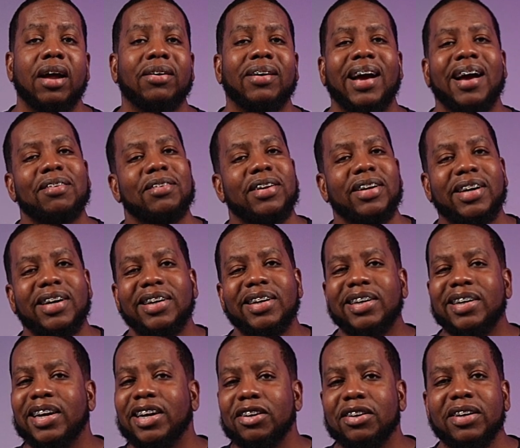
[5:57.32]
I don't have to
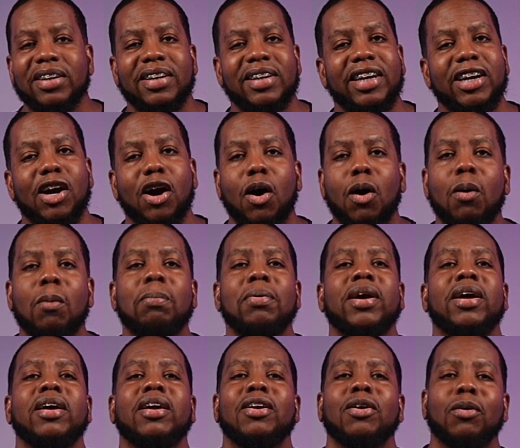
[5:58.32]
continuously
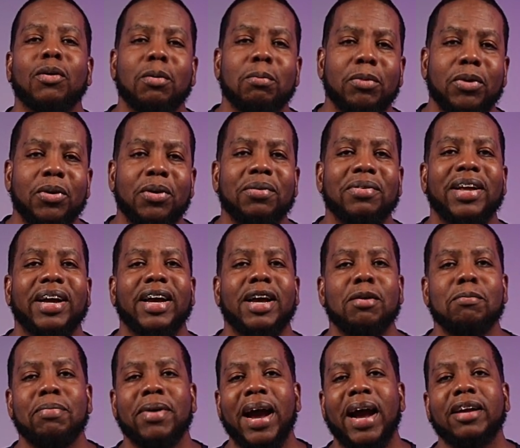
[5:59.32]
open or move the
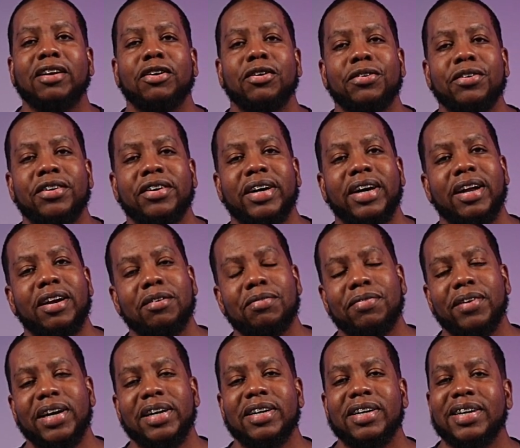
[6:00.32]
Impact user
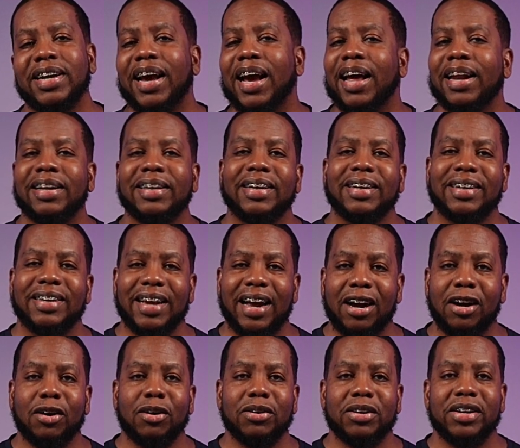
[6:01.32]
interface to edit the
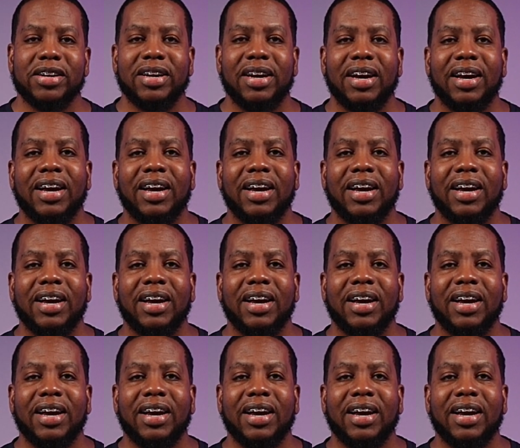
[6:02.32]
sounds.